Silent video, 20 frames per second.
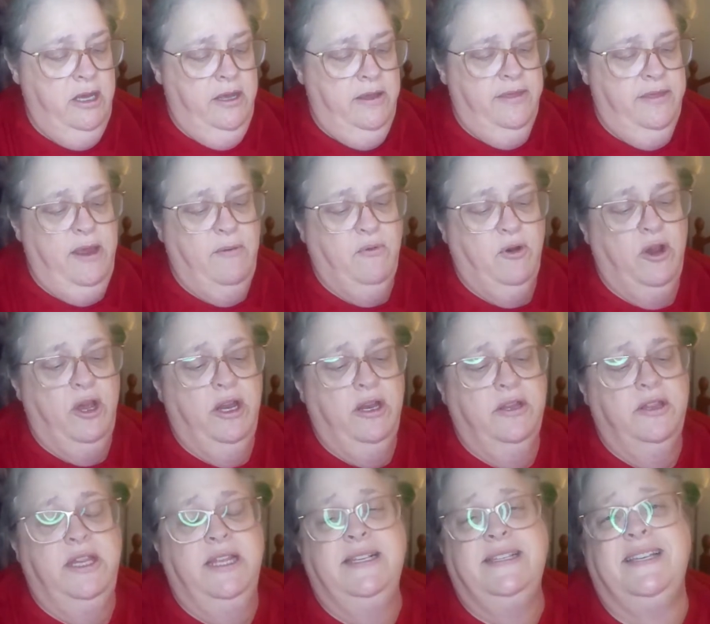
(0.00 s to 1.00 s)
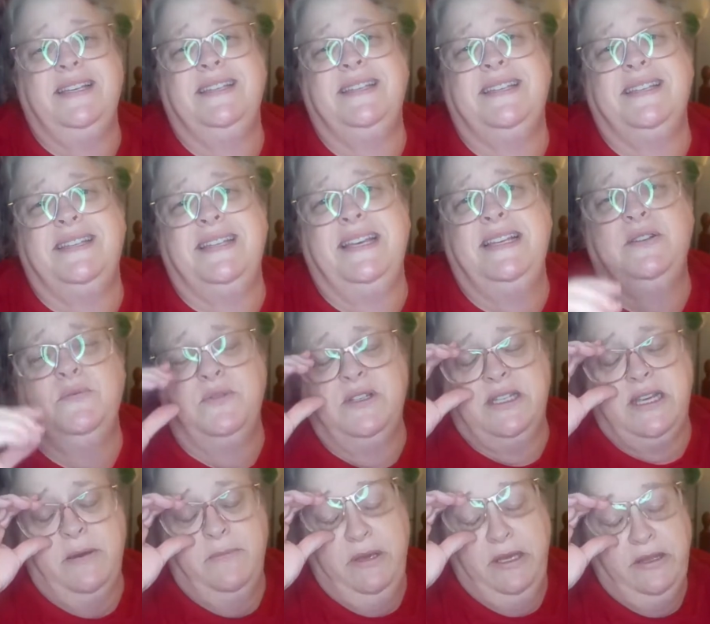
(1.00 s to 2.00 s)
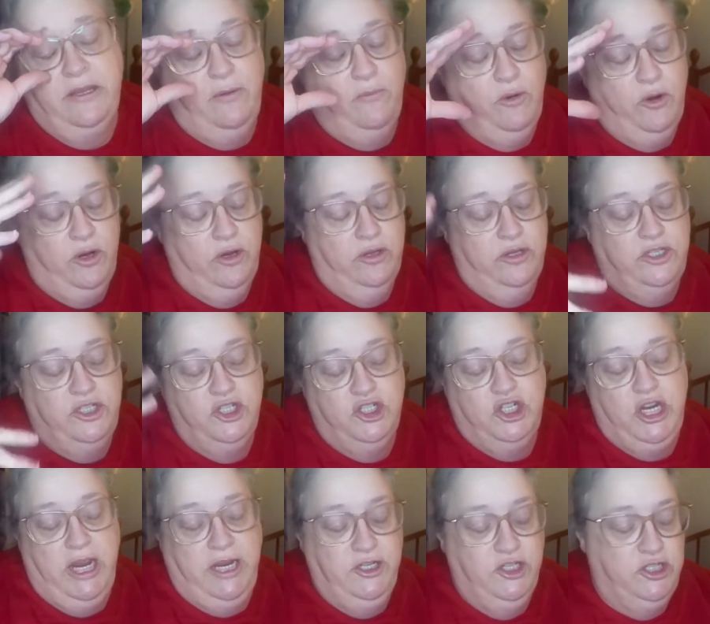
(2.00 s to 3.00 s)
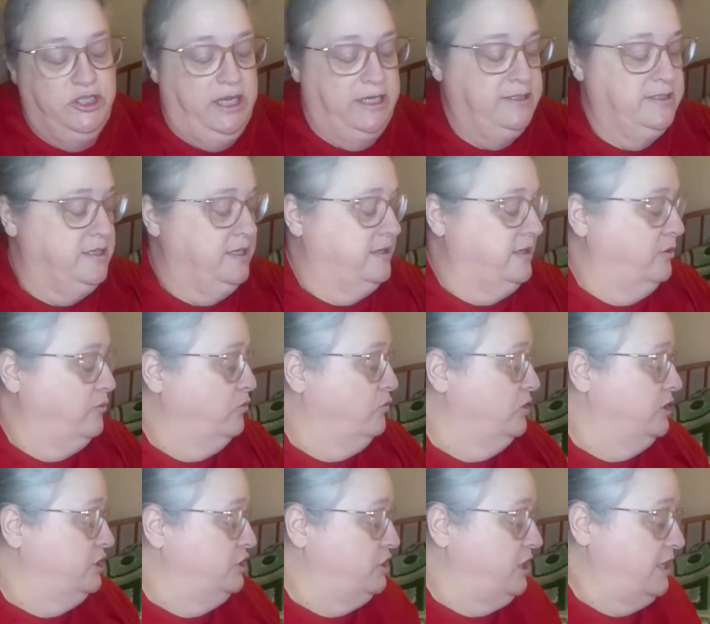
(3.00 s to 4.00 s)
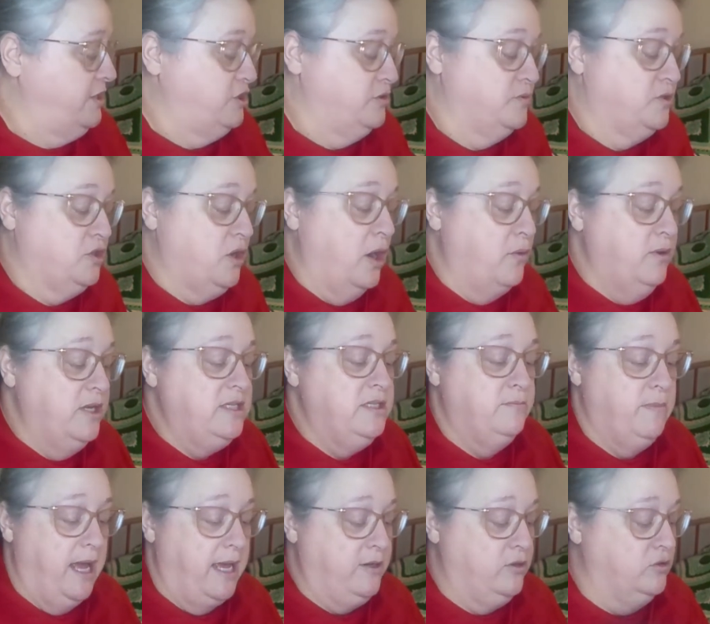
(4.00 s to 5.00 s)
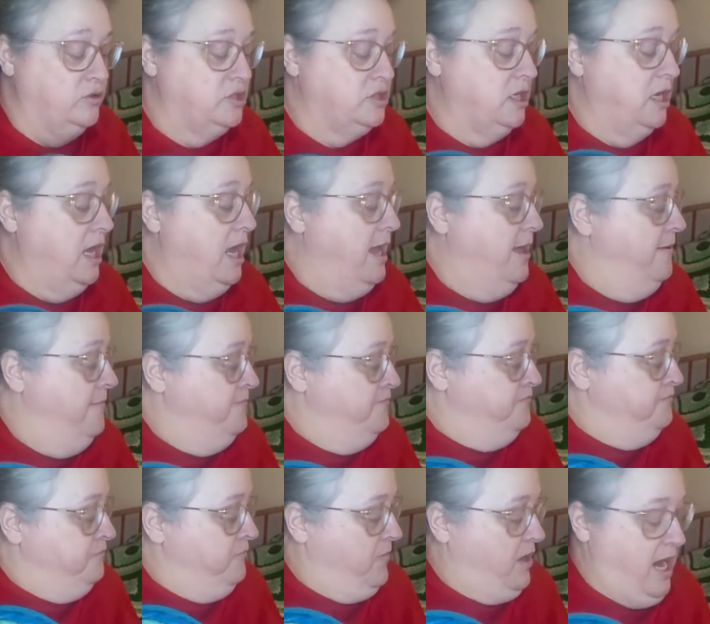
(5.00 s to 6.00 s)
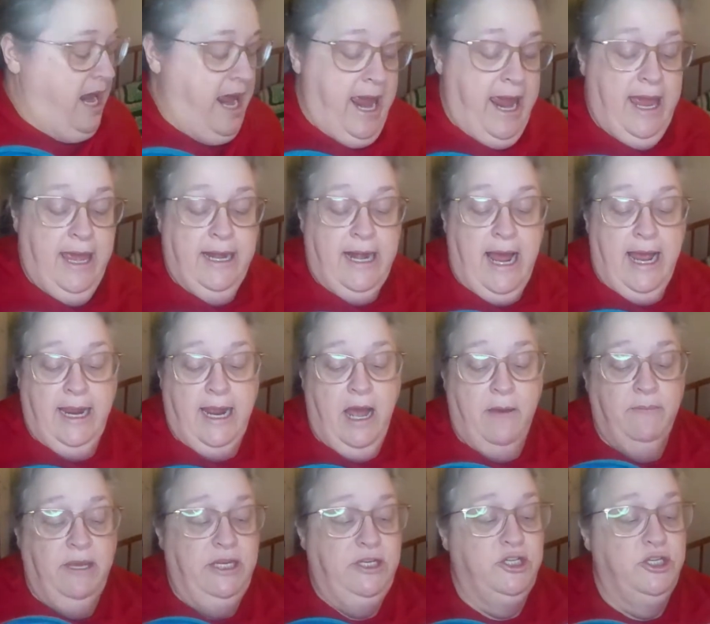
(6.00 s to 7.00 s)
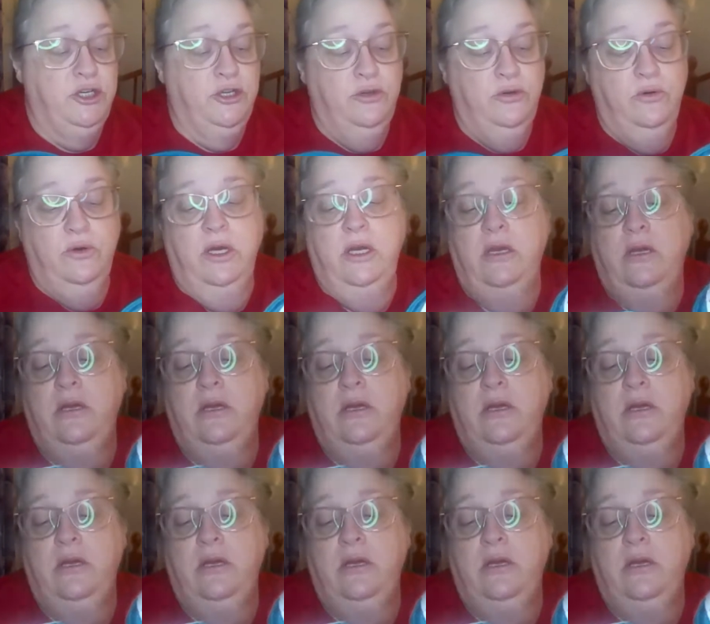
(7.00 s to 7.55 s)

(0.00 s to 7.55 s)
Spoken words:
they were that since the season was coming, they were to change things, that they were going to change them. So I went to Michael's, and I got me 2